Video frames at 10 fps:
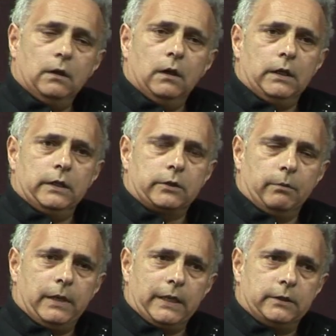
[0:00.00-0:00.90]
And it's
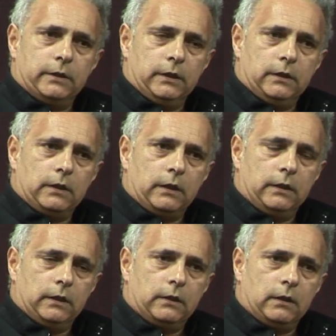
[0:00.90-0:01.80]
complexity that I
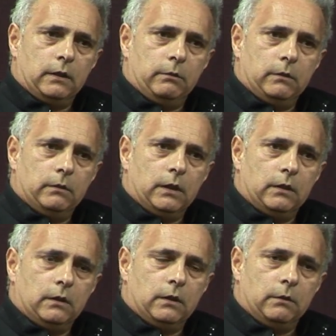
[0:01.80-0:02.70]
think that
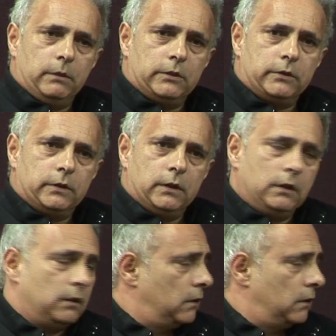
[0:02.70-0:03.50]
I'm interested in.